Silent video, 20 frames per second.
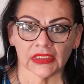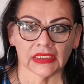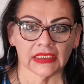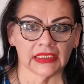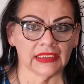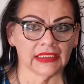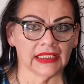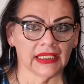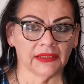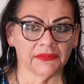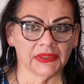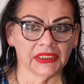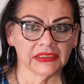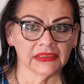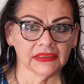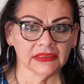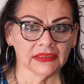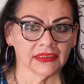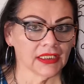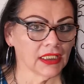
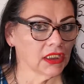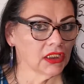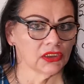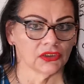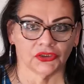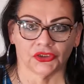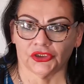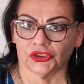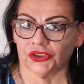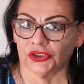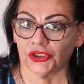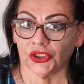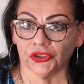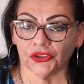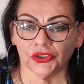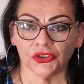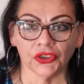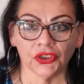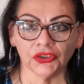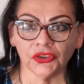11? No,
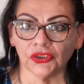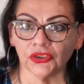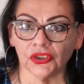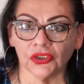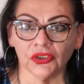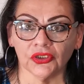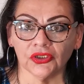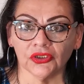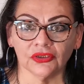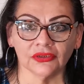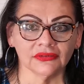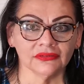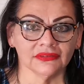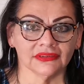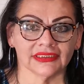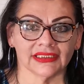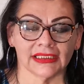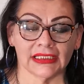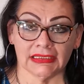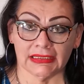no, no, no, no.
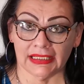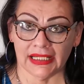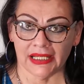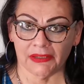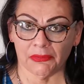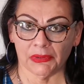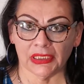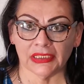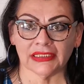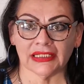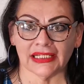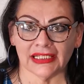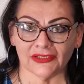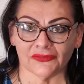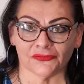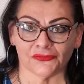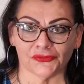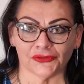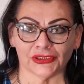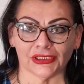11 is
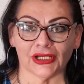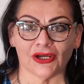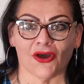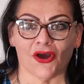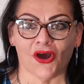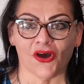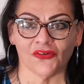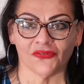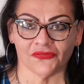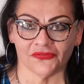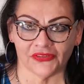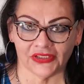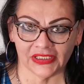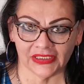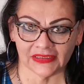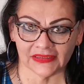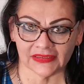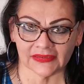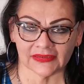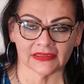for the
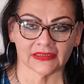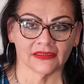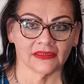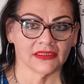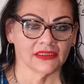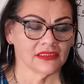office.